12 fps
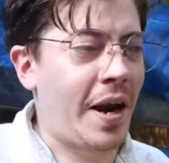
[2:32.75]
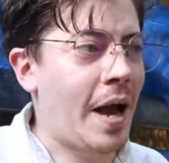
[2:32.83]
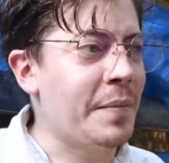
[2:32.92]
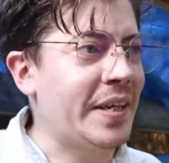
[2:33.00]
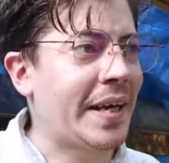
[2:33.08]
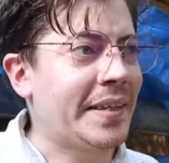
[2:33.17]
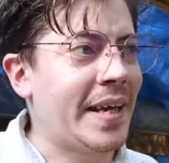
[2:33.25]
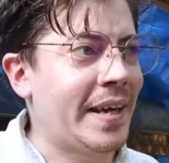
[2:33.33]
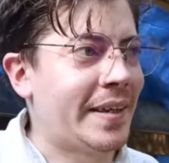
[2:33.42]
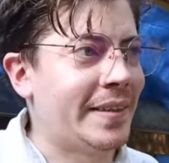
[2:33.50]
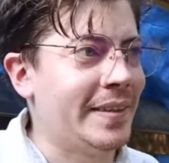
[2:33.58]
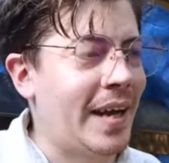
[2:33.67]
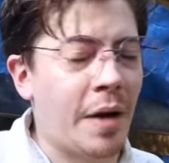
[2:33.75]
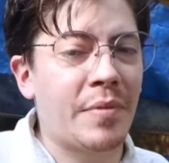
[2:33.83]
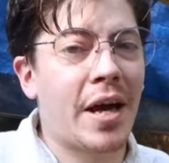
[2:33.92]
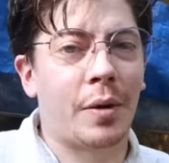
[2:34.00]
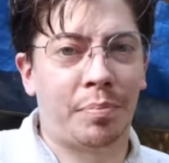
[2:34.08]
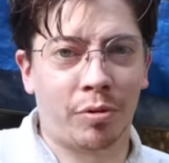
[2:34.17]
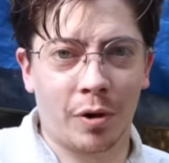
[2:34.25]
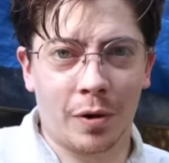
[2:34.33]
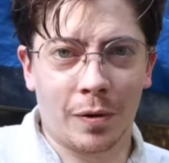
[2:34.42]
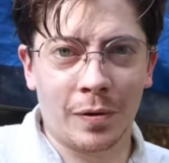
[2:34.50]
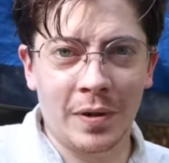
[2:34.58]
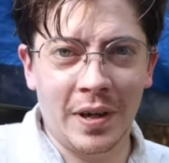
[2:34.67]
All right, I mean, I get it. I'm not a pro.
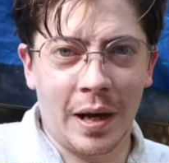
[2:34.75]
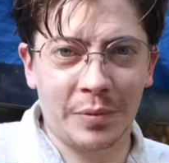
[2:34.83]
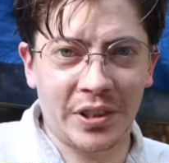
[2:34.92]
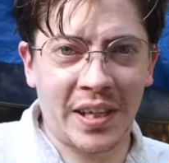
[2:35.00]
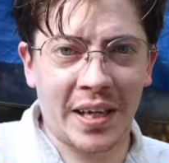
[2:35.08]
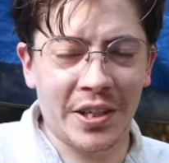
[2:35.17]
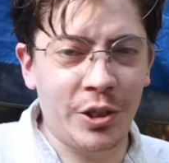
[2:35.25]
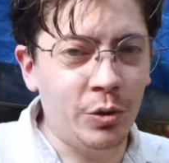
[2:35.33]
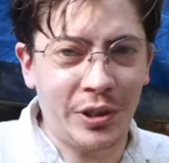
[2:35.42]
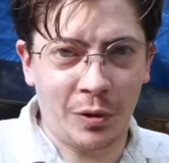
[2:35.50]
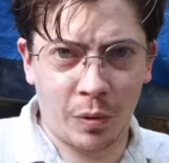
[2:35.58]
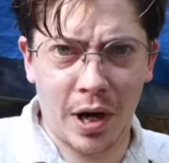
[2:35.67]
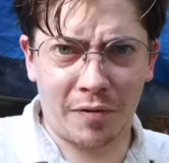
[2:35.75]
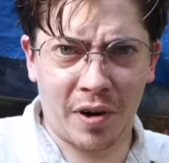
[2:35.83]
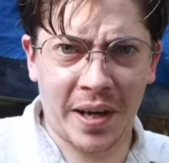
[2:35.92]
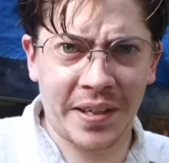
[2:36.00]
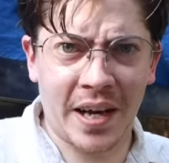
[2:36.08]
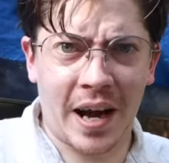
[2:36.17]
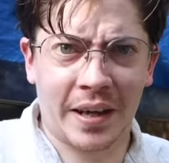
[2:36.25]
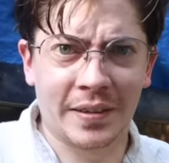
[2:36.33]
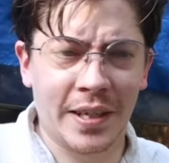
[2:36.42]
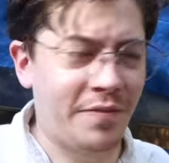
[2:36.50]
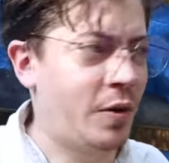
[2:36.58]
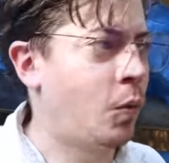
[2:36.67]
I'm just kind of using whatever I got.
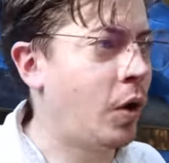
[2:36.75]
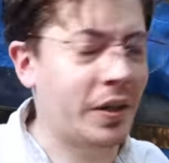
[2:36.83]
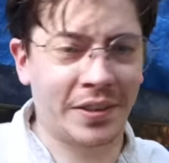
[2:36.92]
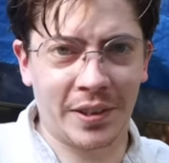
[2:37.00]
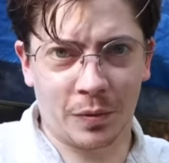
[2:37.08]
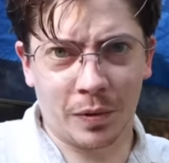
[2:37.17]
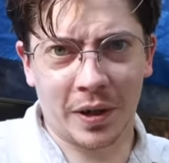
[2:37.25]
If it works, it